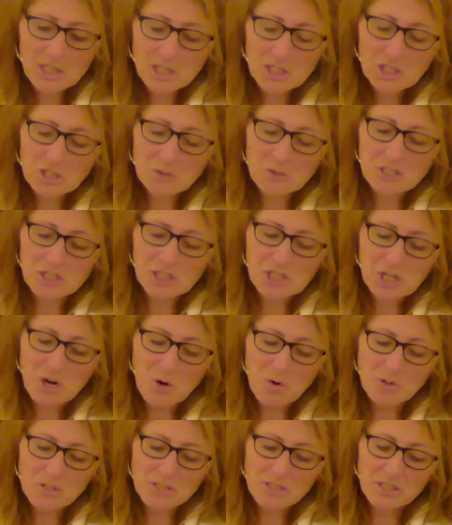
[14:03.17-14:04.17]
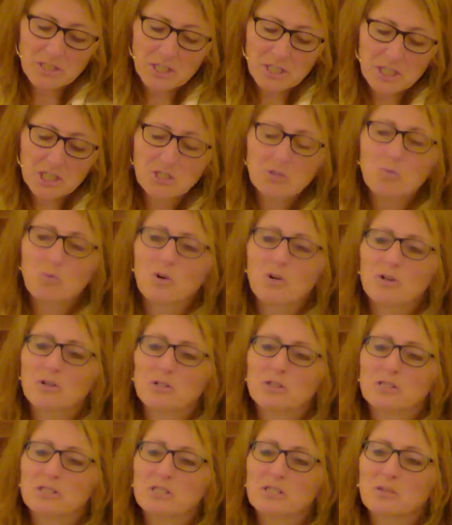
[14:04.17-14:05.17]
Jewish jokes and Yiddish
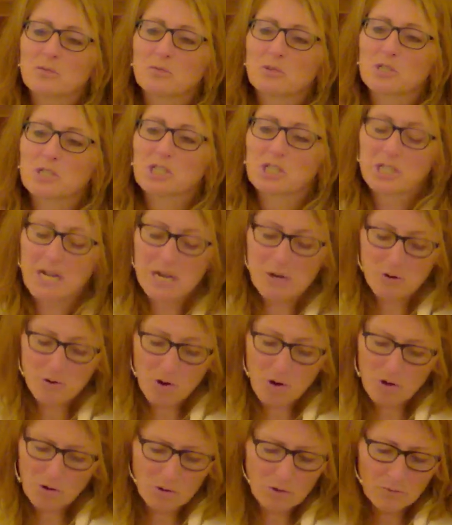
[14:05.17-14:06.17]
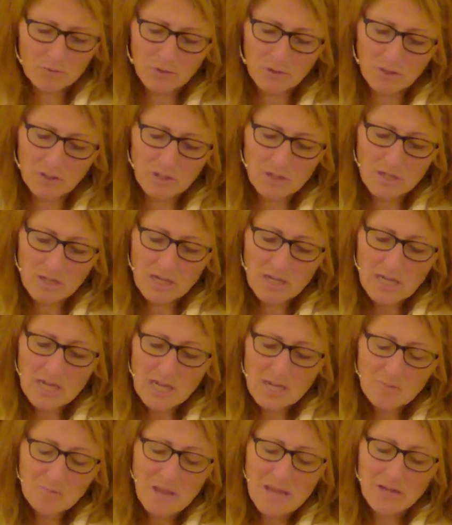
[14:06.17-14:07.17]
words were shared all over.
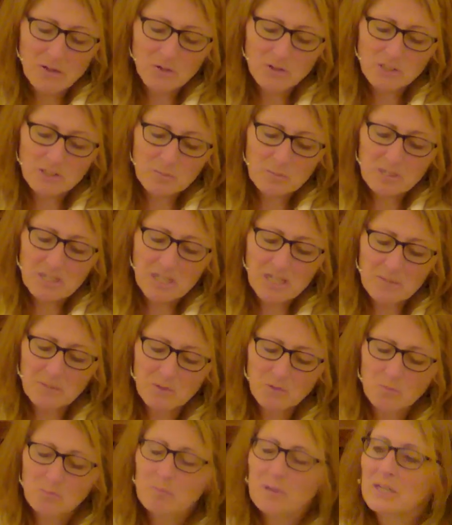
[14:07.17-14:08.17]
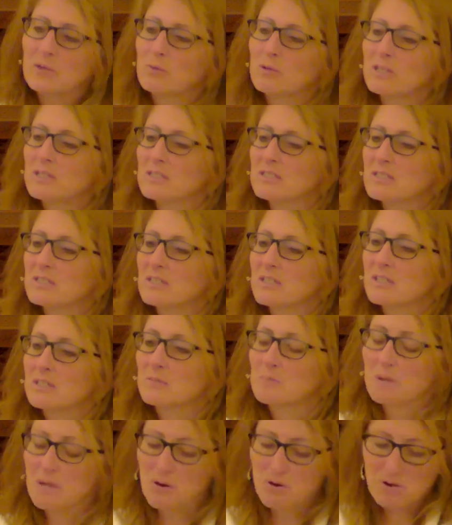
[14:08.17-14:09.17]
Bagels became ubiquitous on
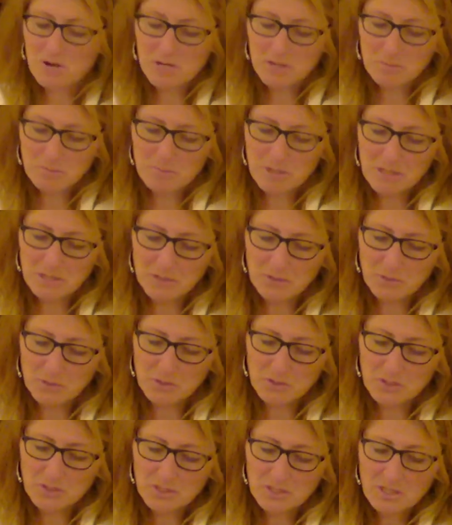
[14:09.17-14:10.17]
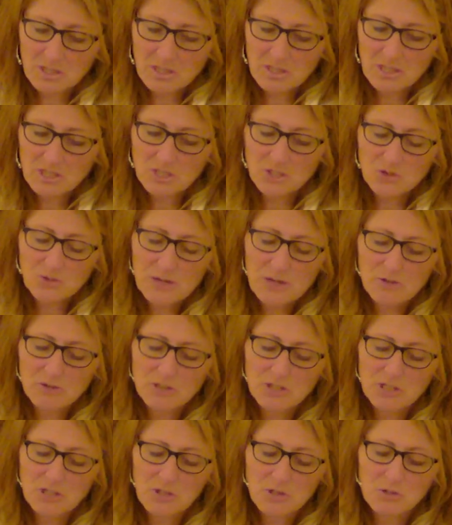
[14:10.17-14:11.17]
American menus, and Trader
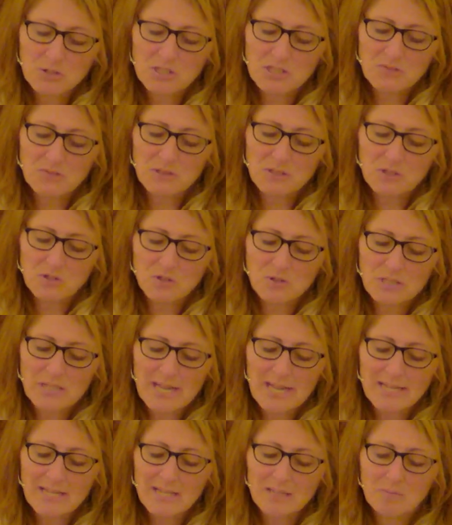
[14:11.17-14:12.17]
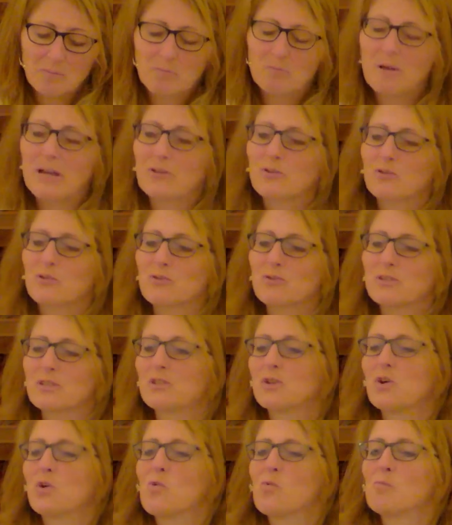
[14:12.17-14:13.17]
Joe's even created
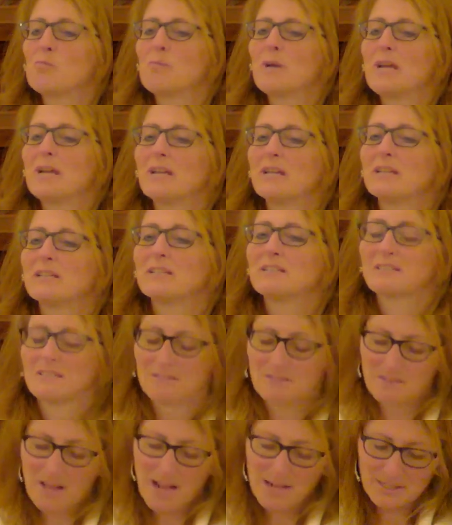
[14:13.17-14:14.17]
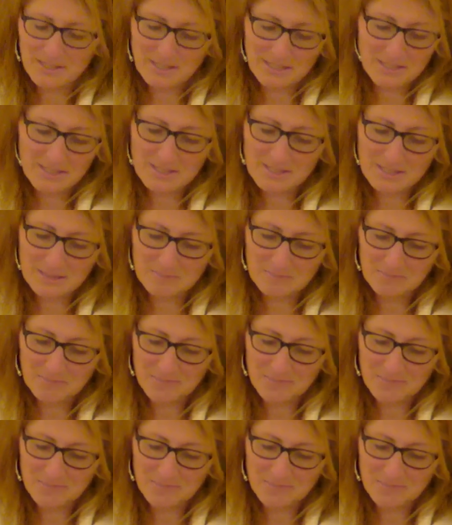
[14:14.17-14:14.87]
better-than-homemade latkes.